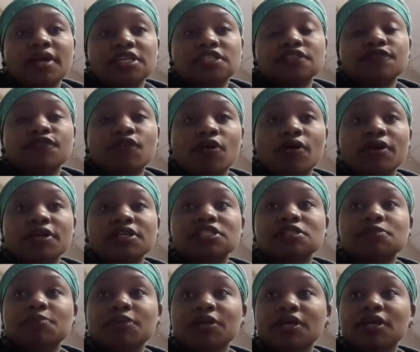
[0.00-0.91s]
as far
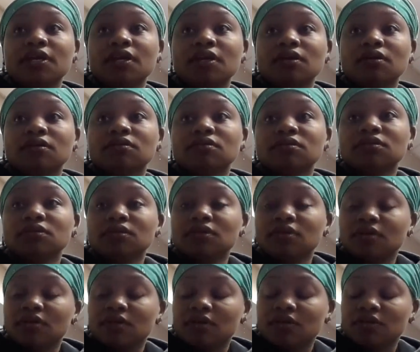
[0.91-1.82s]
as being,
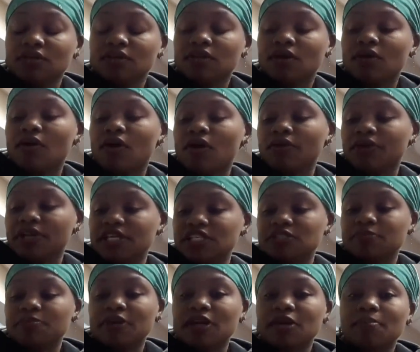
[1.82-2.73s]
on
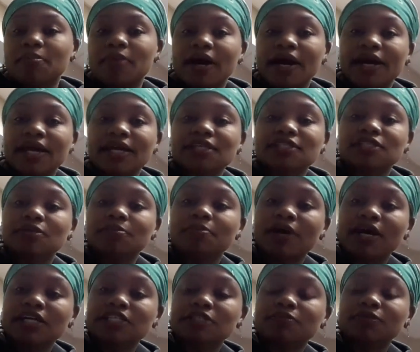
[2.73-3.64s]
these big bikes
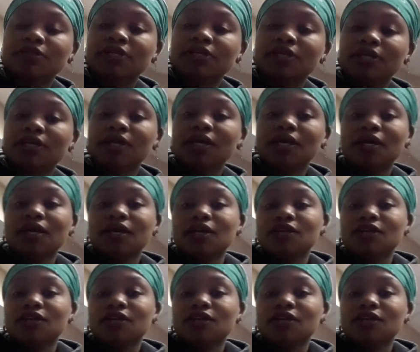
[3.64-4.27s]
and possibly,